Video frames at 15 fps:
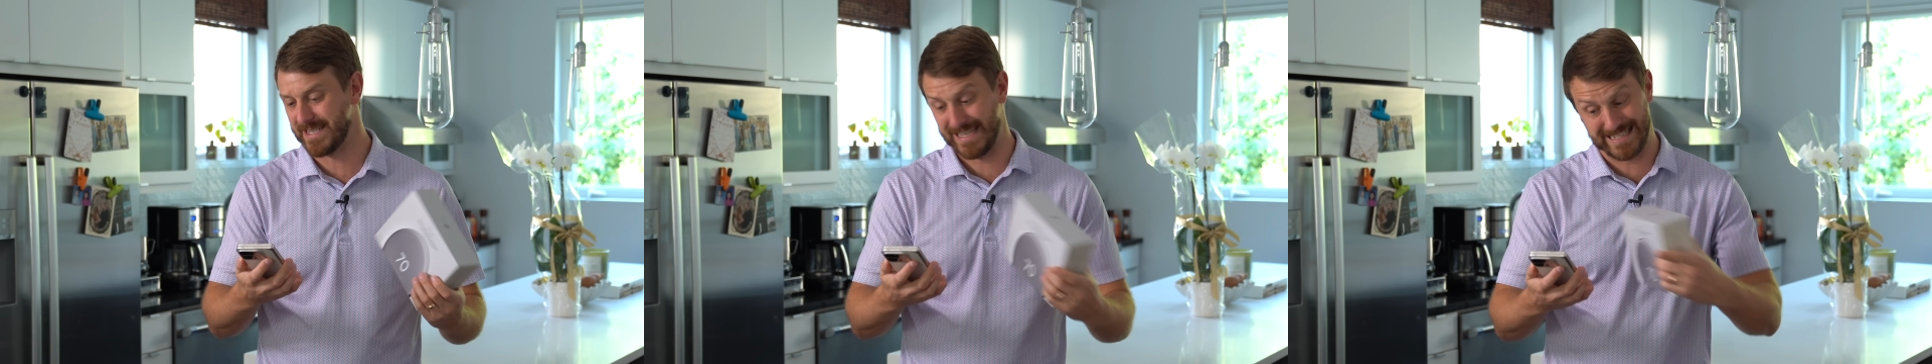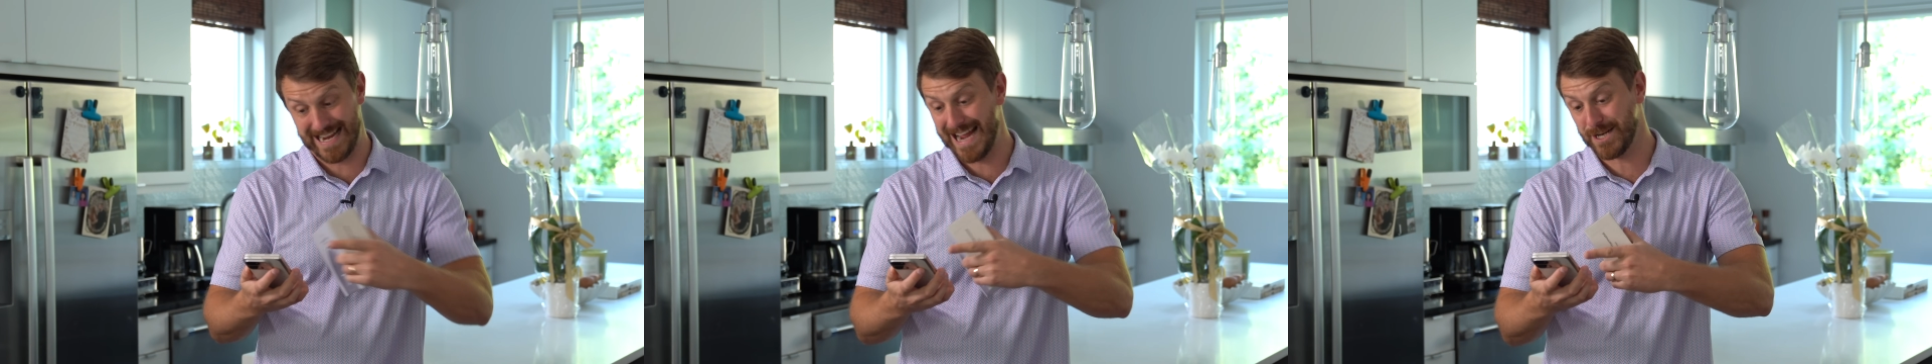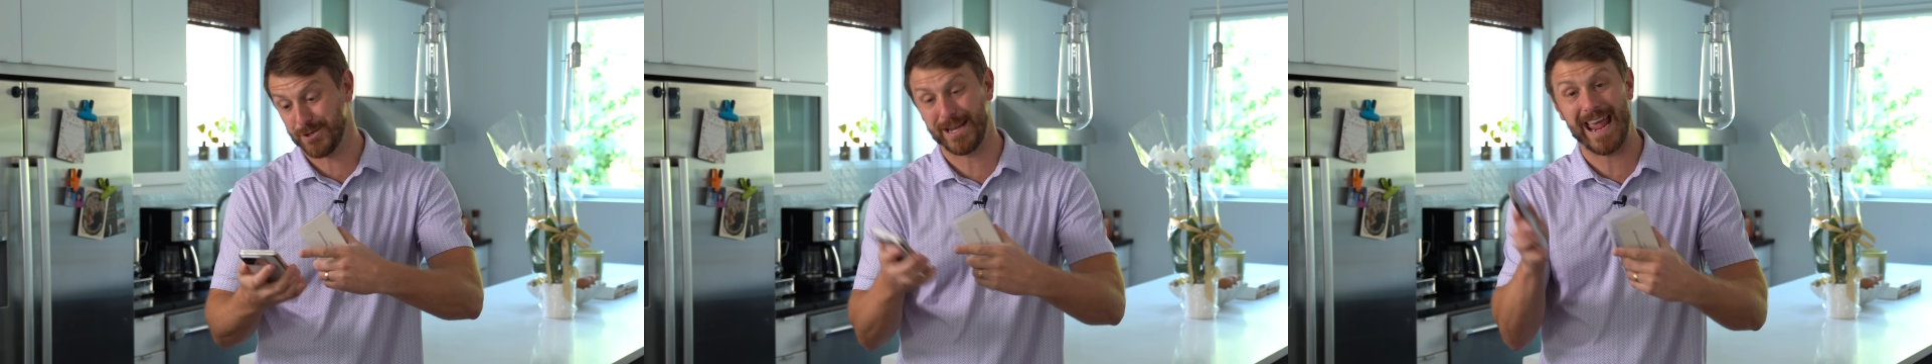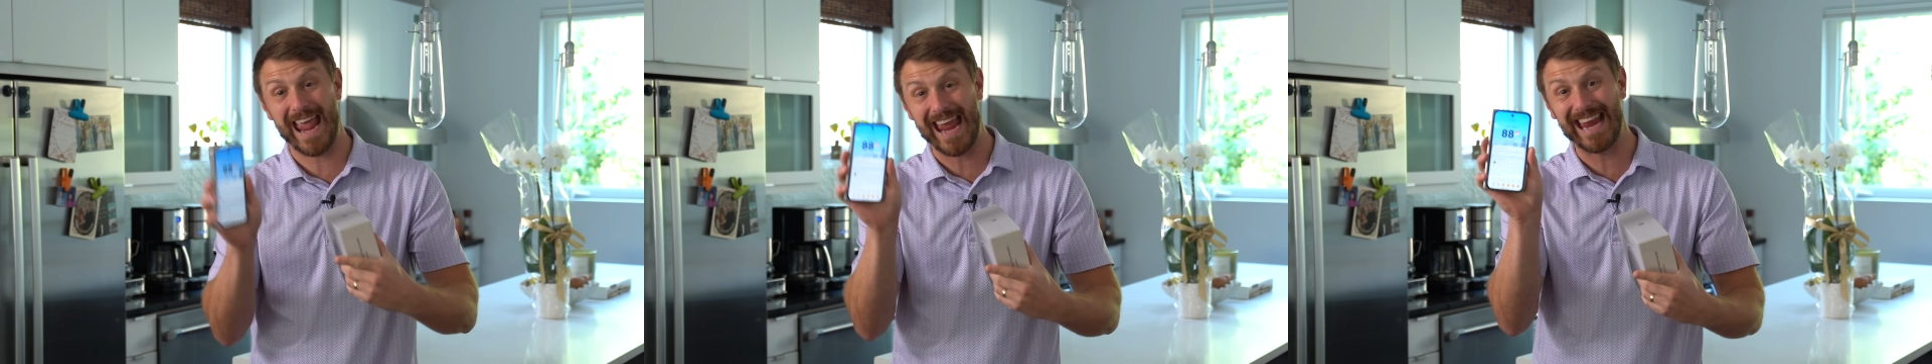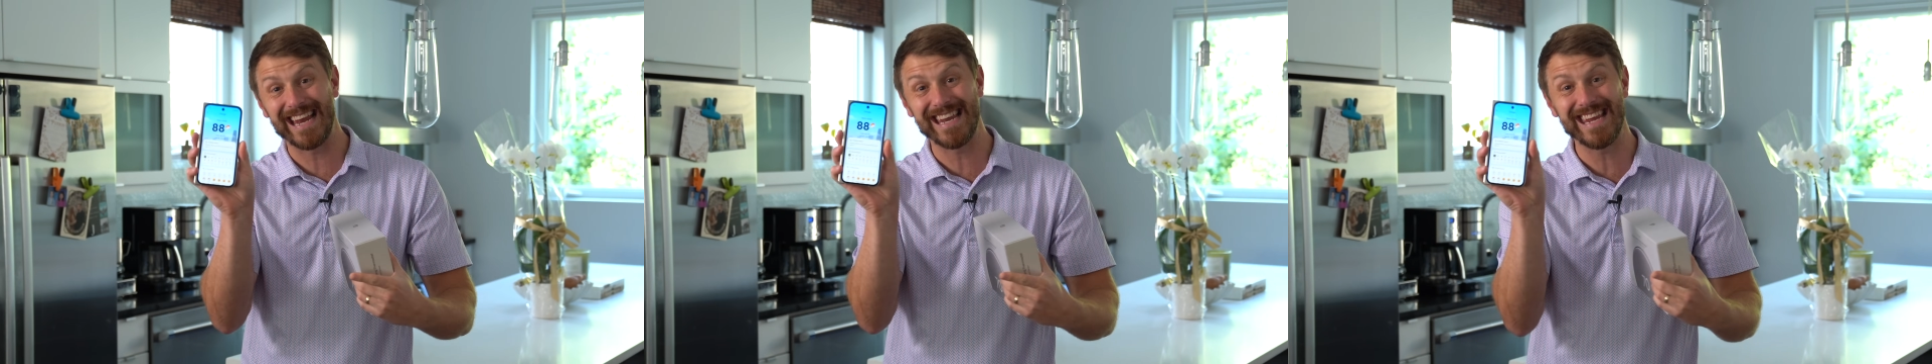It's actually
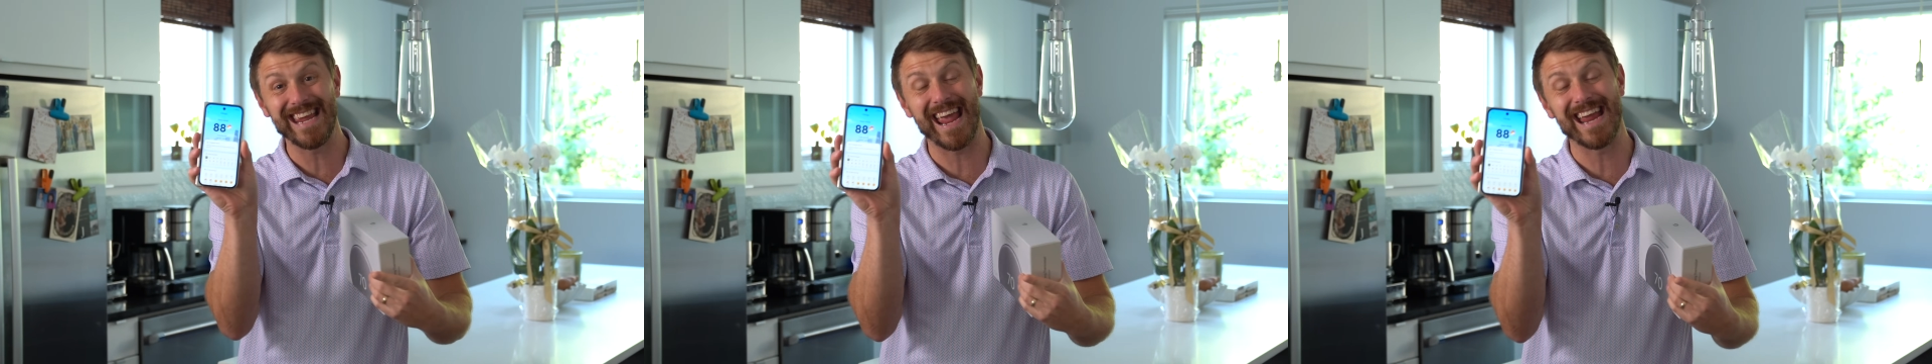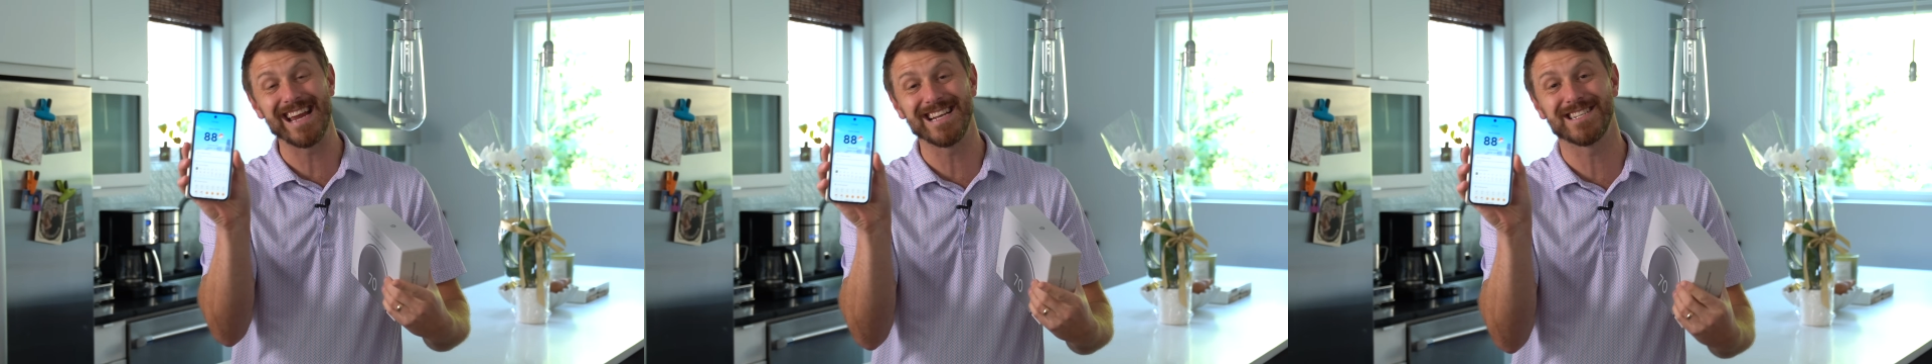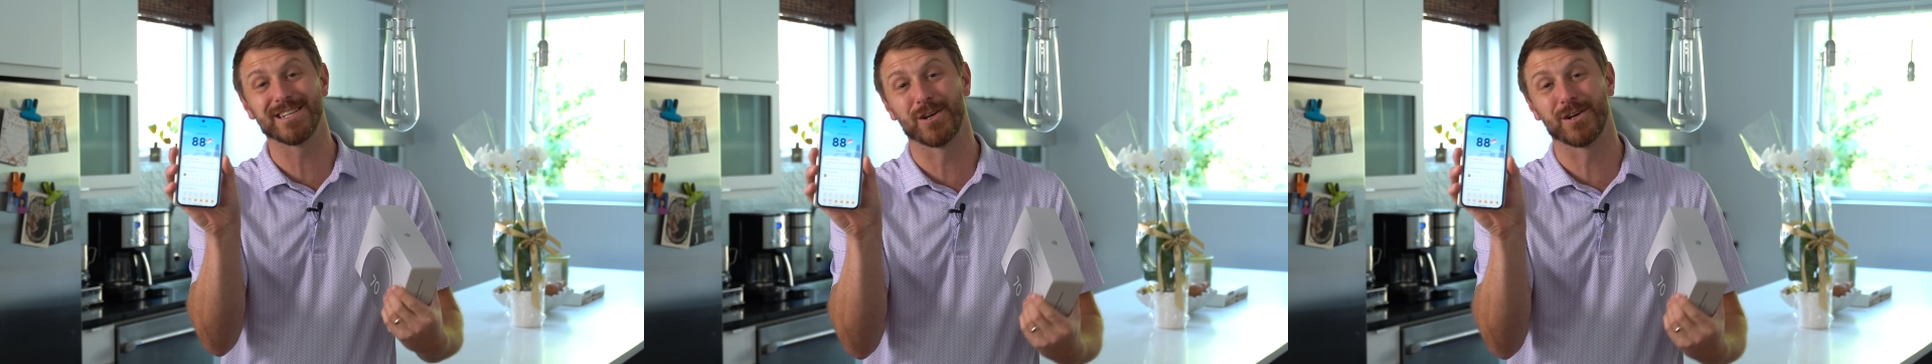88